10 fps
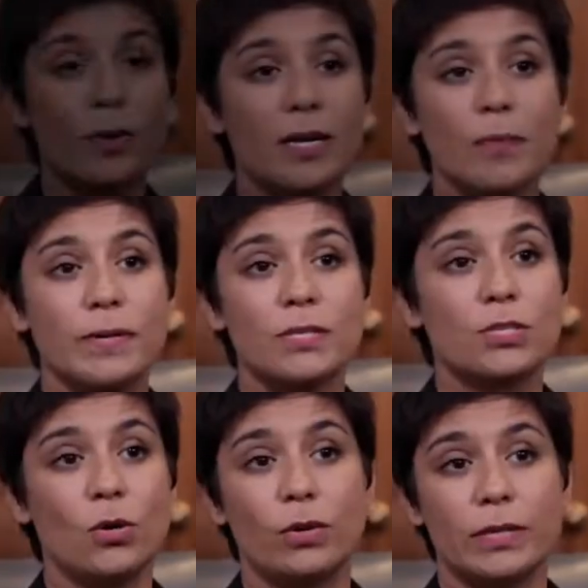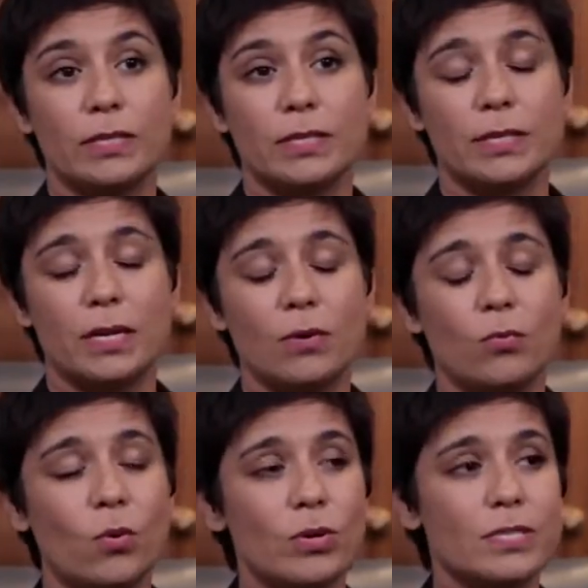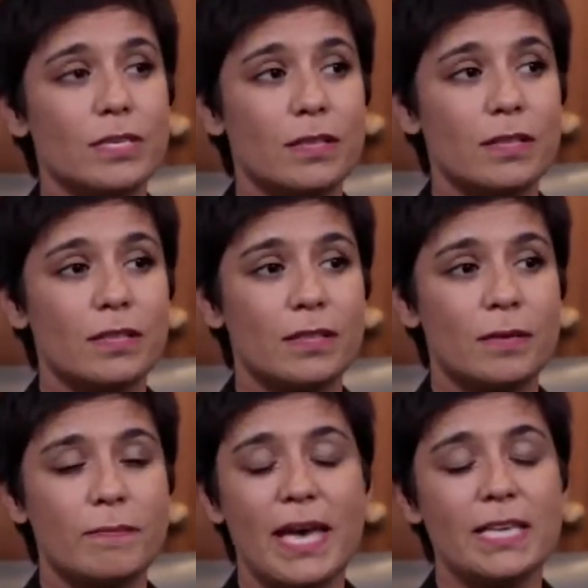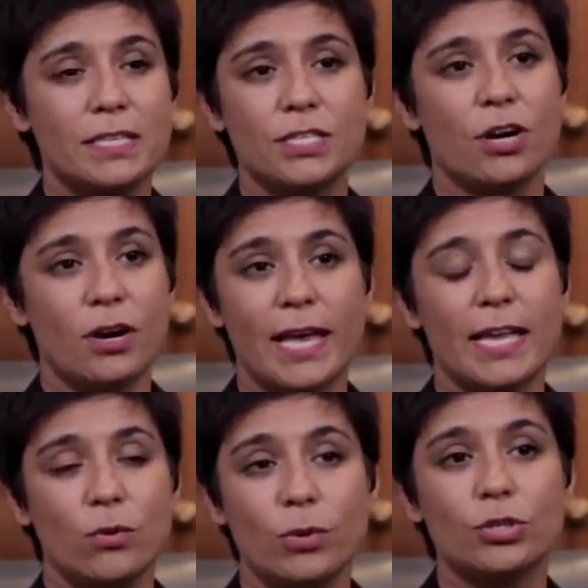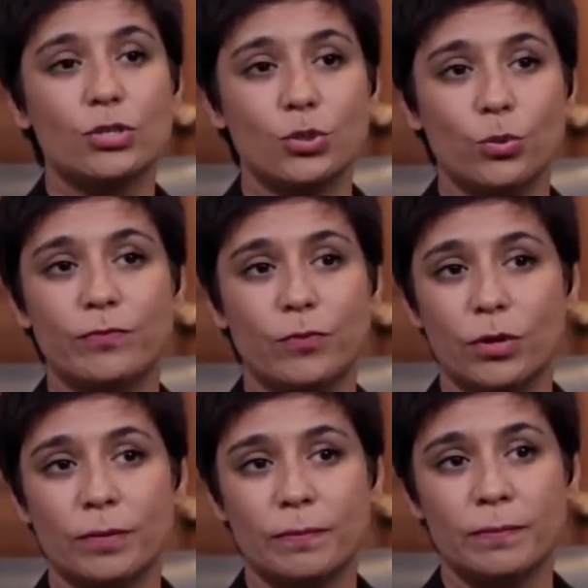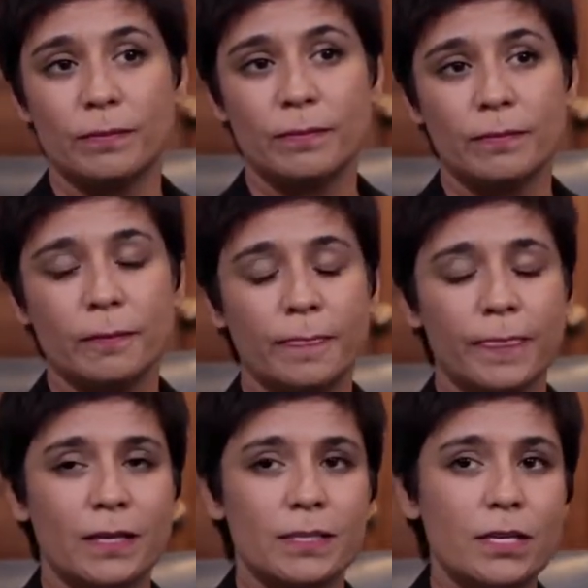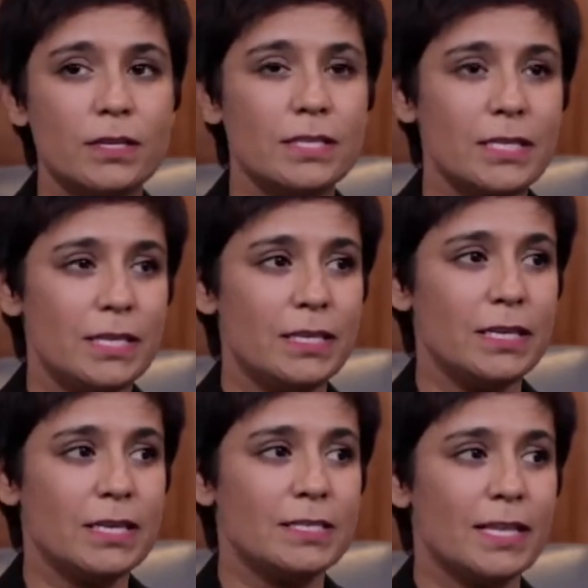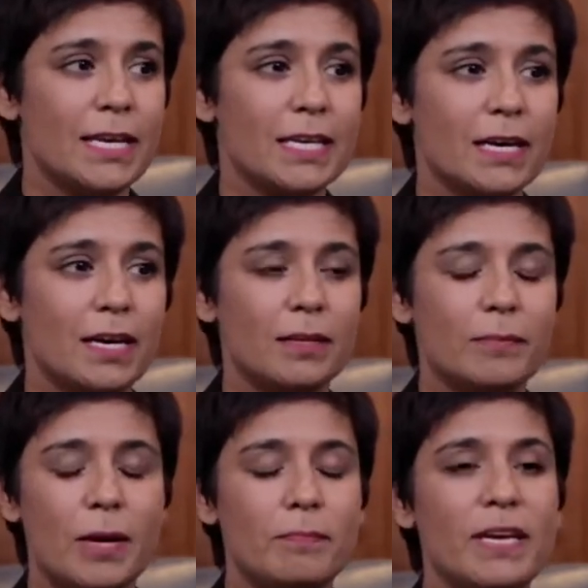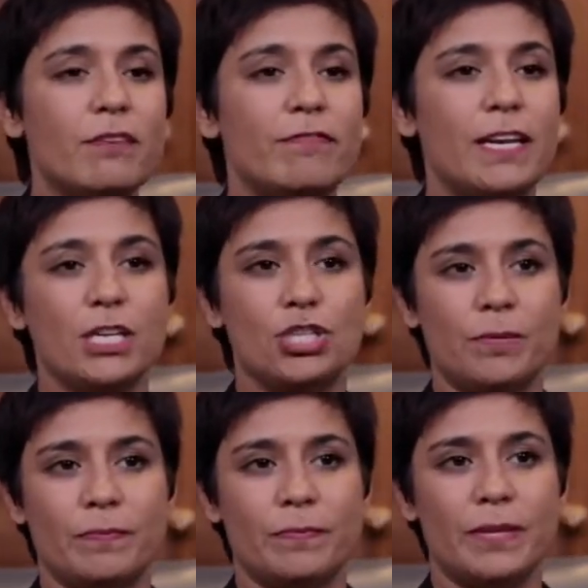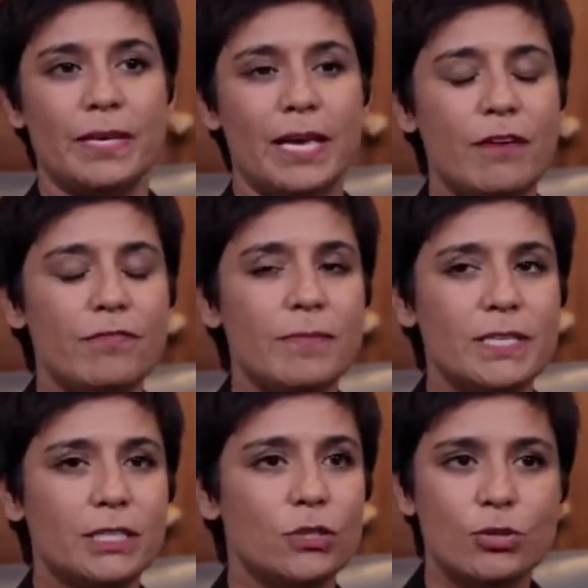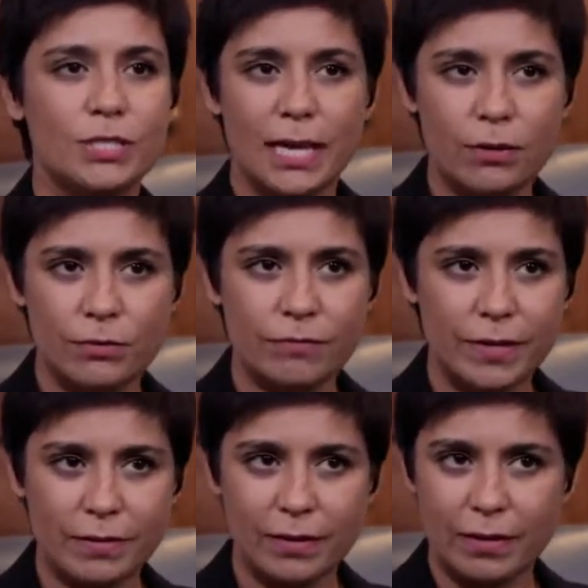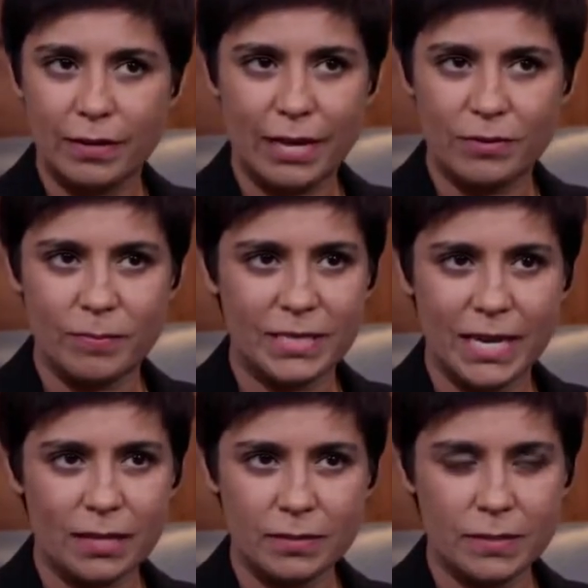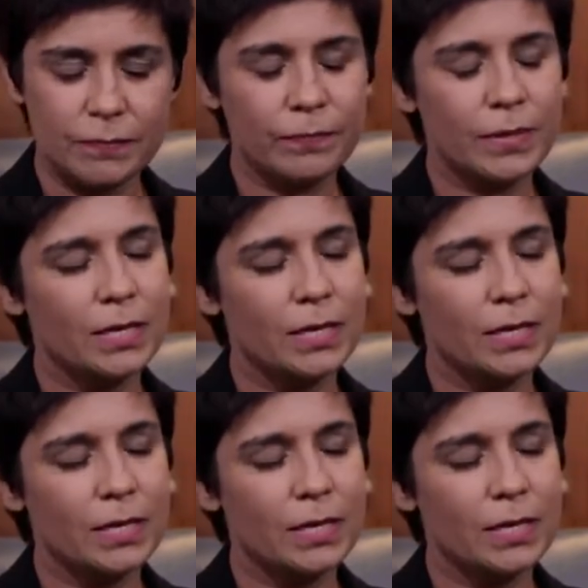growing up in Scotland was the best start anyone could hope for. Dundee is like a big village. Everybody looks out for everybody else.